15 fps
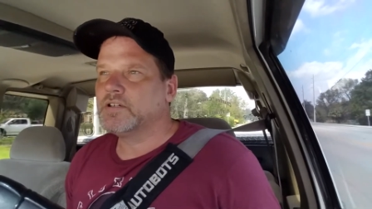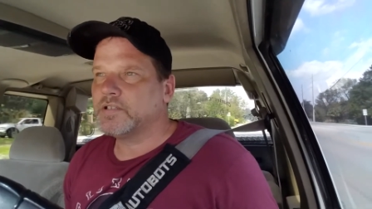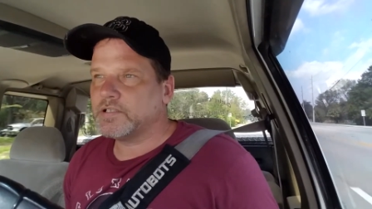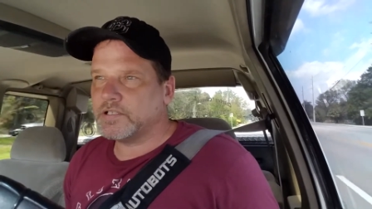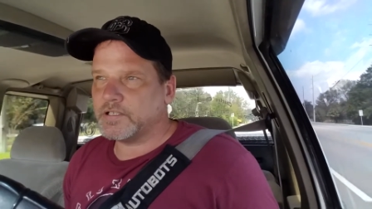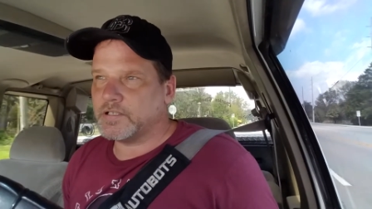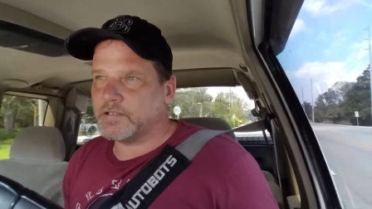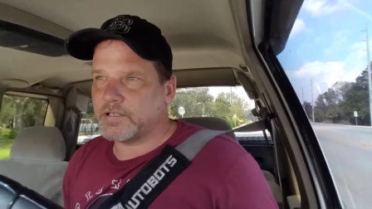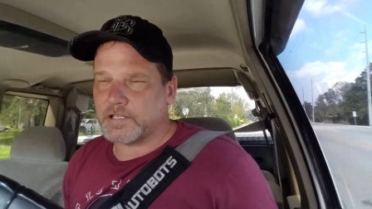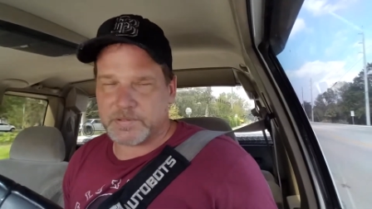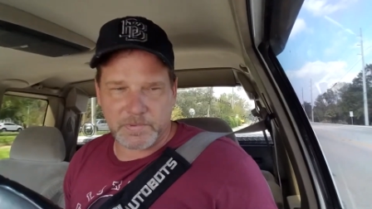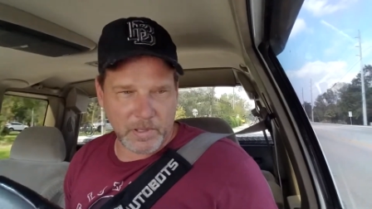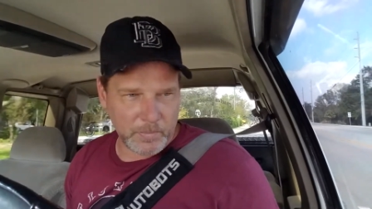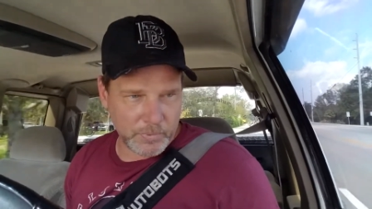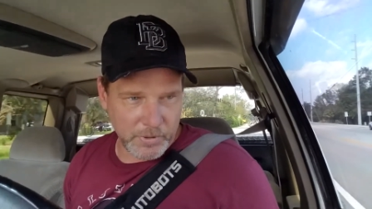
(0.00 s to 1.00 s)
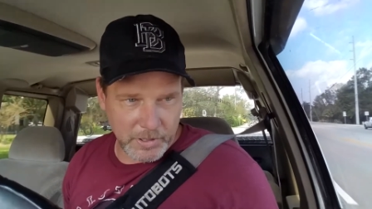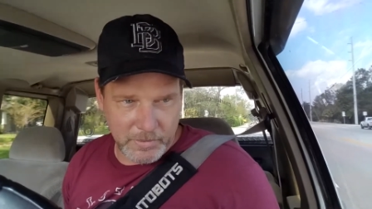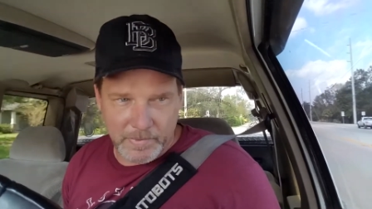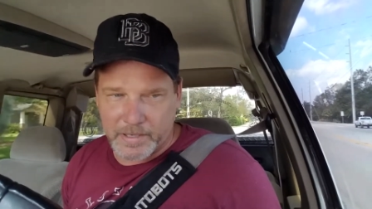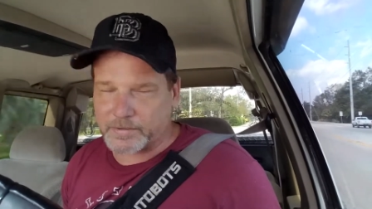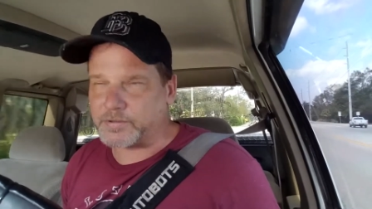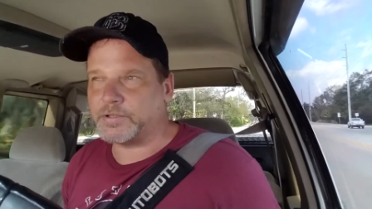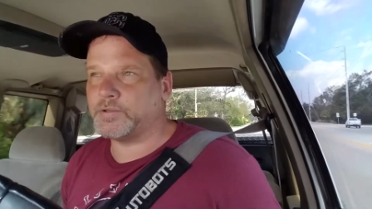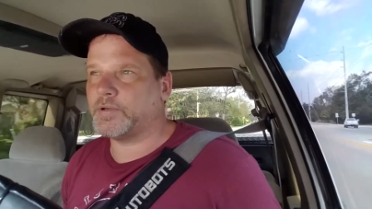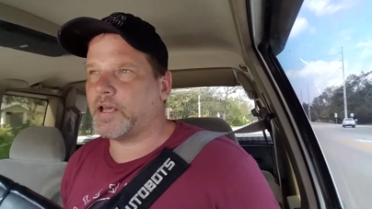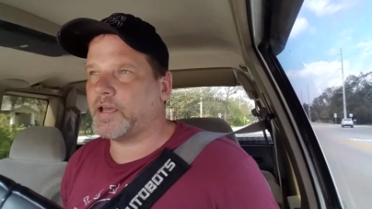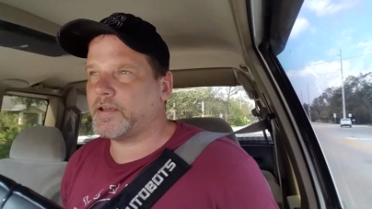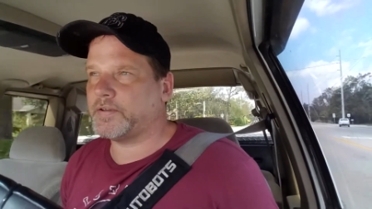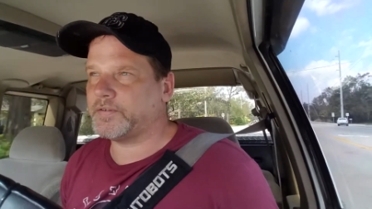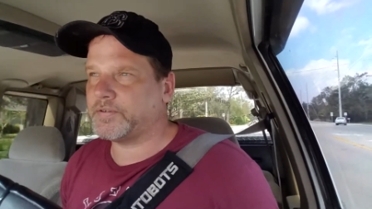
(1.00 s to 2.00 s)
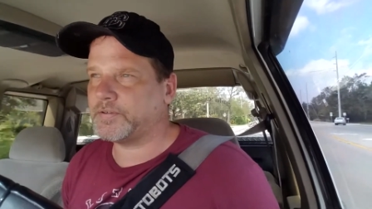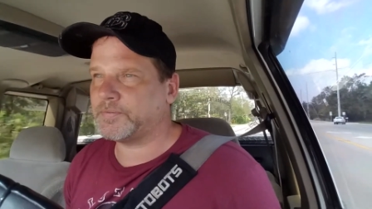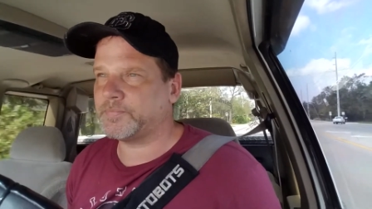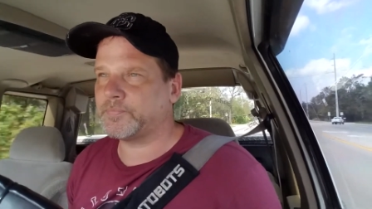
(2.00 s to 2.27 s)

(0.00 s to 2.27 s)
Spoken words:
You know, those are my pre-Mountain Dew days.